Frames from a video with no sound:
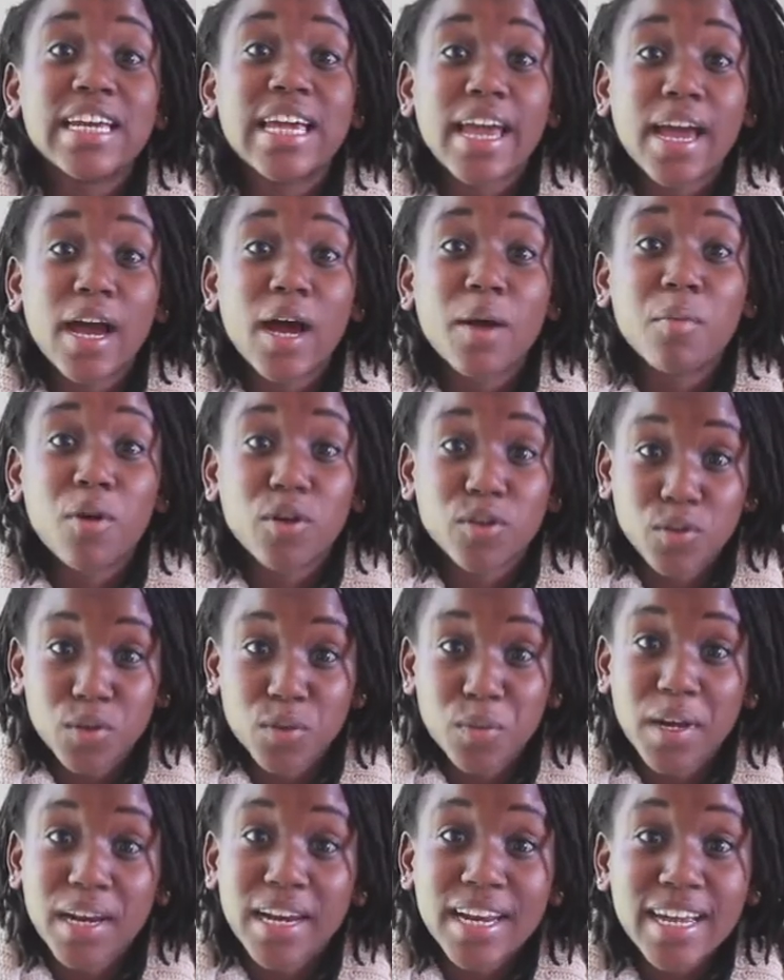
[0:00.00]
care about
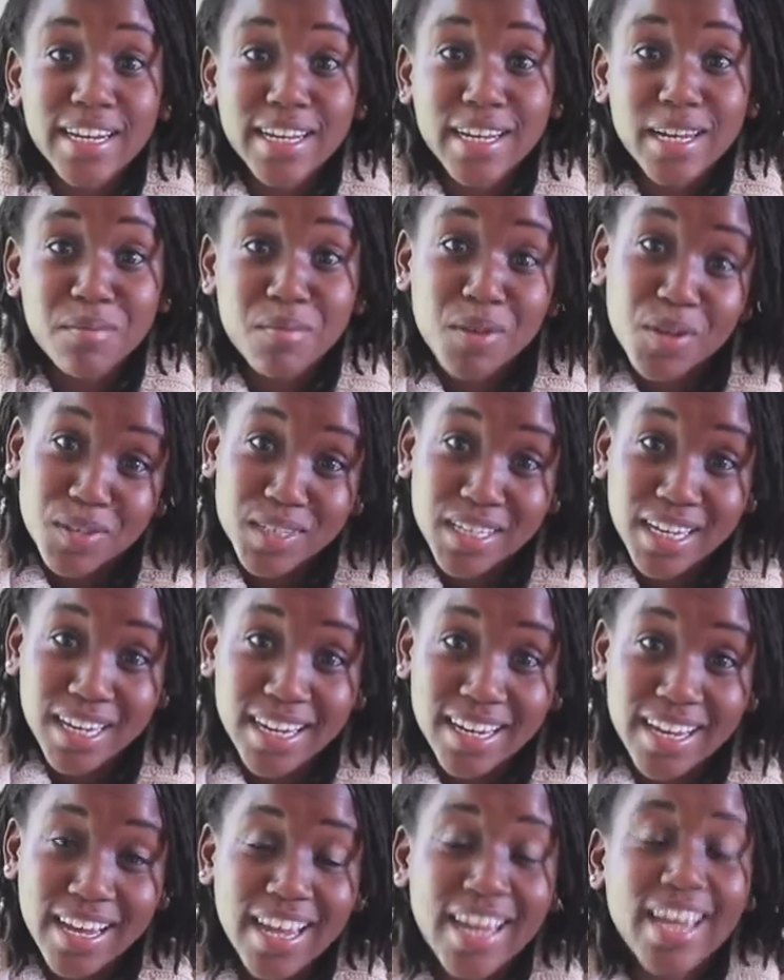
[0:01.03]
what we're learning in music.